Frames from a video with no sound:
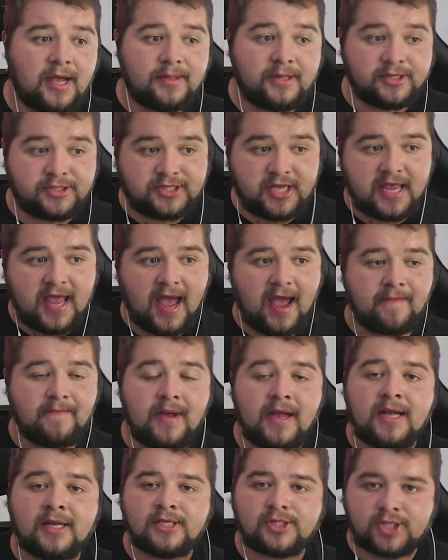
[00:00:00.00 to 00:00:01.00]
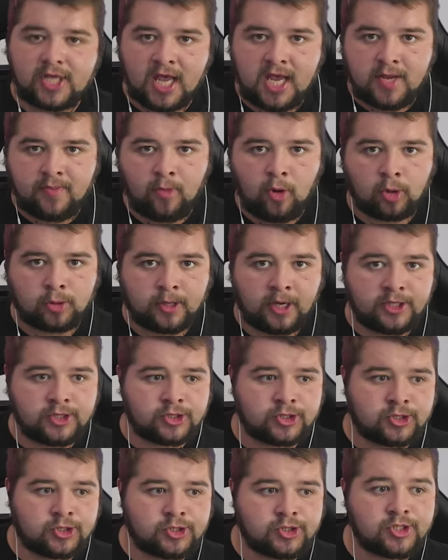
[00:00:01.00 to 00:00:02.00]
The DM, take more
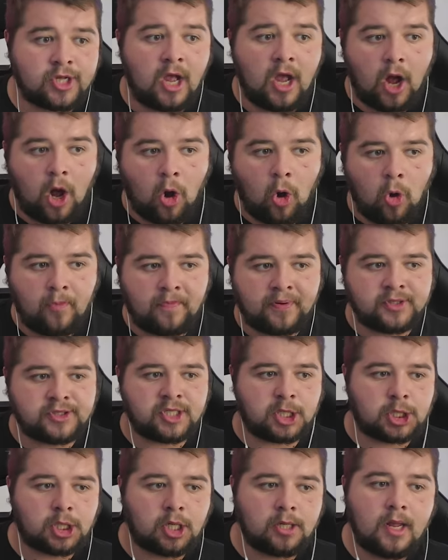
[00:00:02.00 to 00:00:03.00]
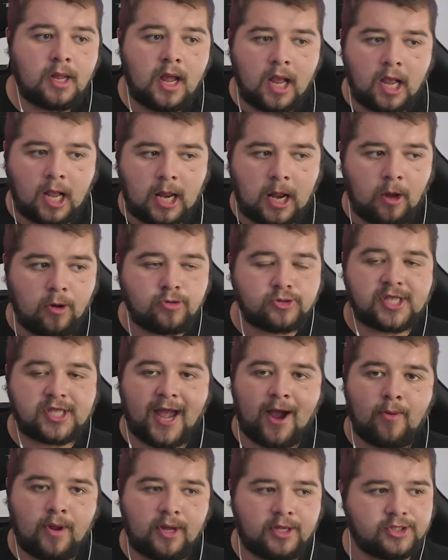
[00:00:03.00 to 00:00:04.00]
risks, hold position, close
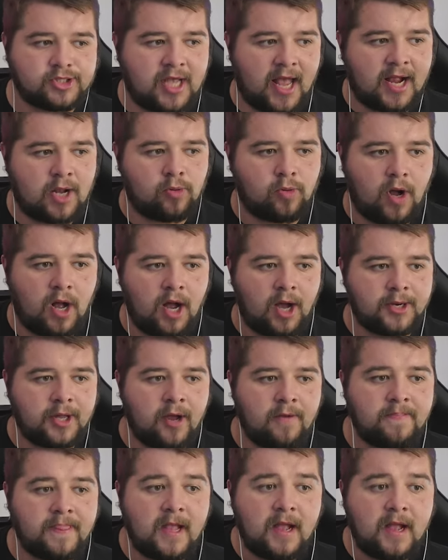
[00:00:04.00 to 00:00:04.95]
down and tackle harder.